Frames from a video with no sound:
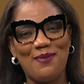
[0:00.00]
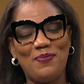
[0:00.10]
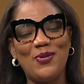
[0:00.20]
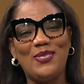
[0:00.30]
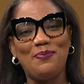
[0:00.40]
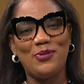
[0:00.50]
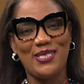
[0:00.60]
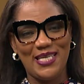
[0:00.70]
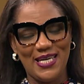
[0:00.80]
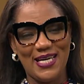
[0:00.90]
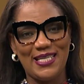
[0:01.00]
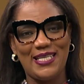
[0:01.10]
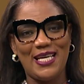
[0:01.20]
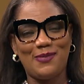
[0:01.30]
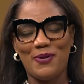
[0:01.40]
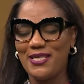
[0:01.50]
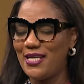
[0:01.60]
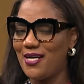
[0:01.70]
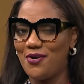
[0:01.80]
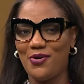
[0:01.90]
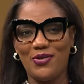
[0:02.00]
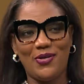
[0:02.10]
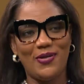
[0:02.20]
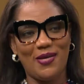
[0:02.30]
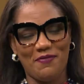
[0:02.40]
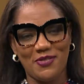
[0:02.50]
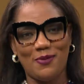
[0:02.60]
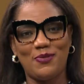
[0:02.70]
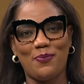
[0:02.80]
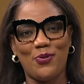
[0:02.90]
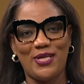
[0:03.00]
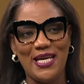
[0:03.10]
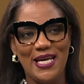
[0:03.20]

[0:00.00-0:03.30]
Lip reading: Beauty Boutique and Day Spa. Check her out now. Give her some support.